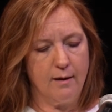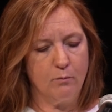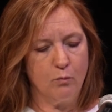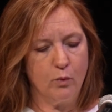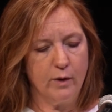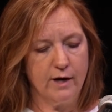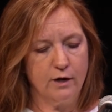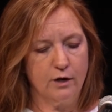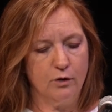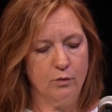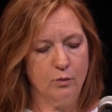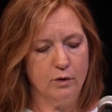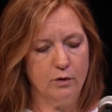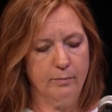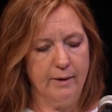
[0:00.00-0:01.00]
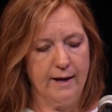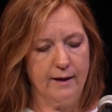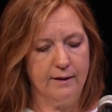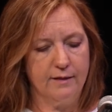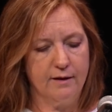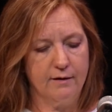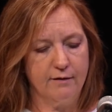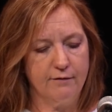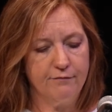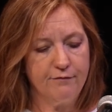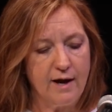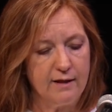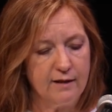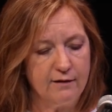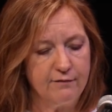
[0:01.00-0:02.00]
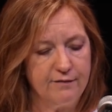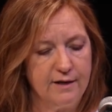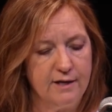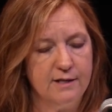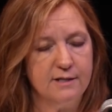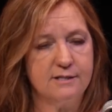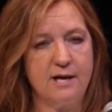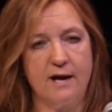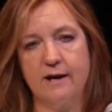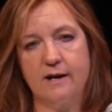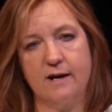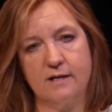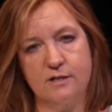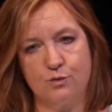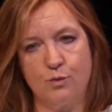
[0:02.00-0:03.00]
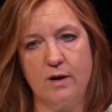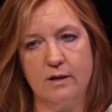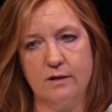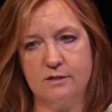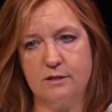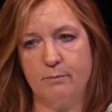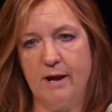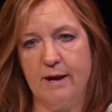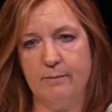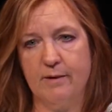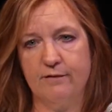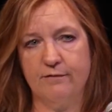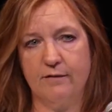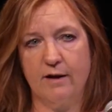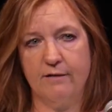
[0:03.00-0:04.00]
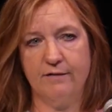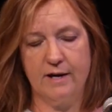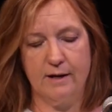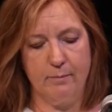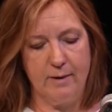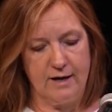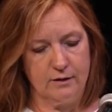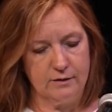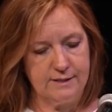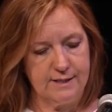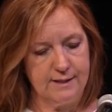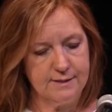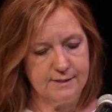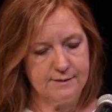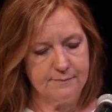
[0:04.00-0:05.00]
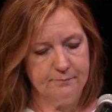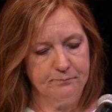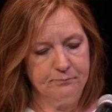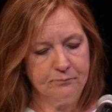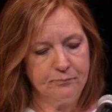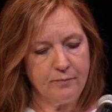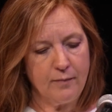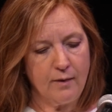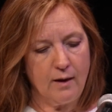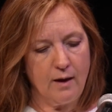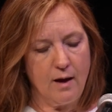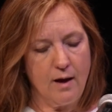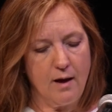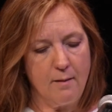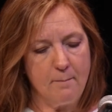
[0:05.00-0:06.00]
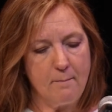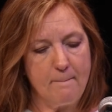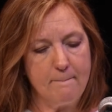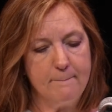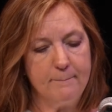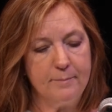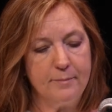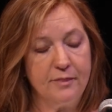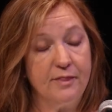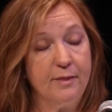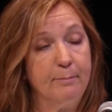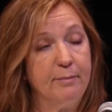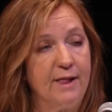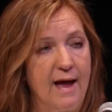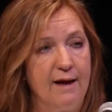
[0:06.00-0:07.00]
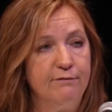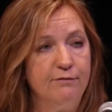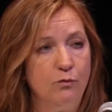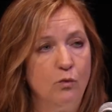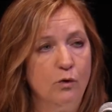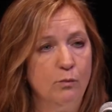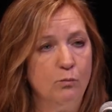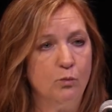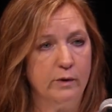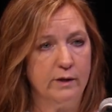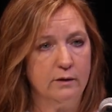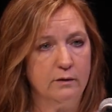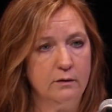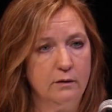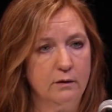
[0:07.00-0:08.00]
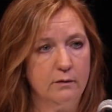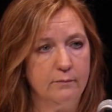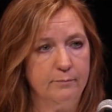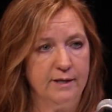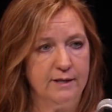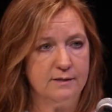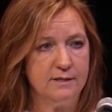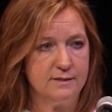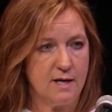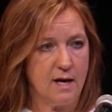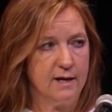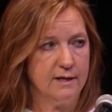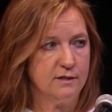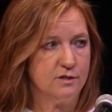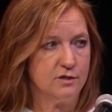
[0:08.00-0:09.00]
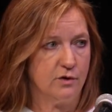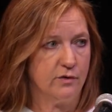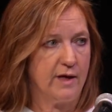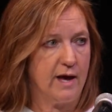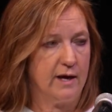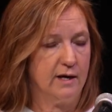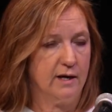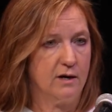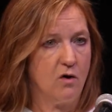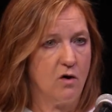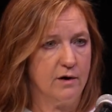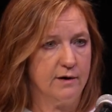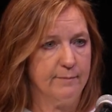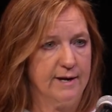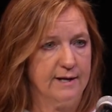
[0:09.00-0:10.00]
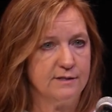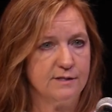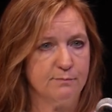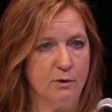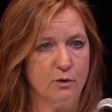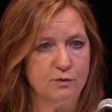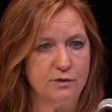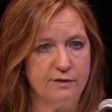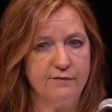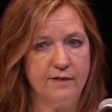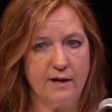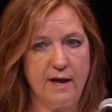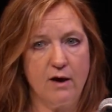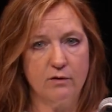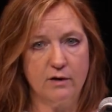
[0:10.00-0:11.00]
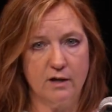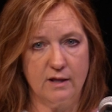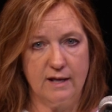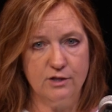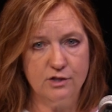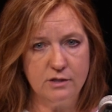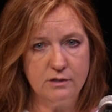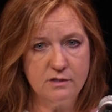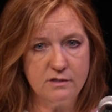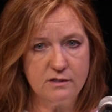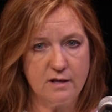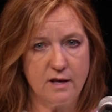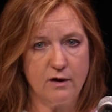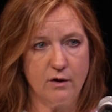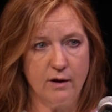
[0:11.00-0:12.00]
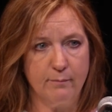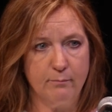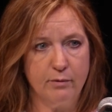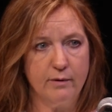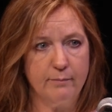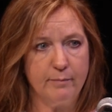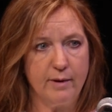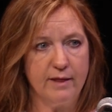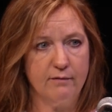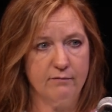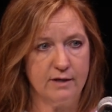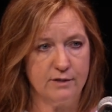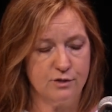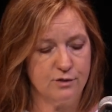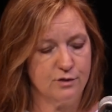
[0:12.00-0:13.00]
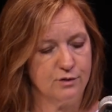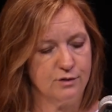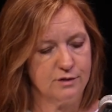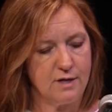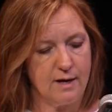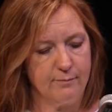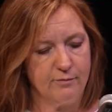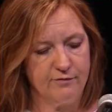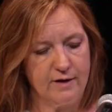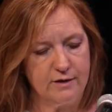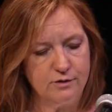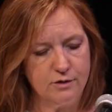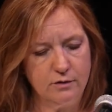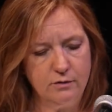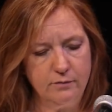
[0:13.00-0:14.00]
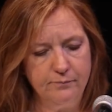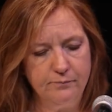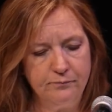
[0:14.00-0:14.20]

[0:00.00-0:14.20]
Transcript: where you will pay the filing fees as well as the payment of any penalties. The platform will be designed so that it automates most of the calculations that are input by the registered design professional.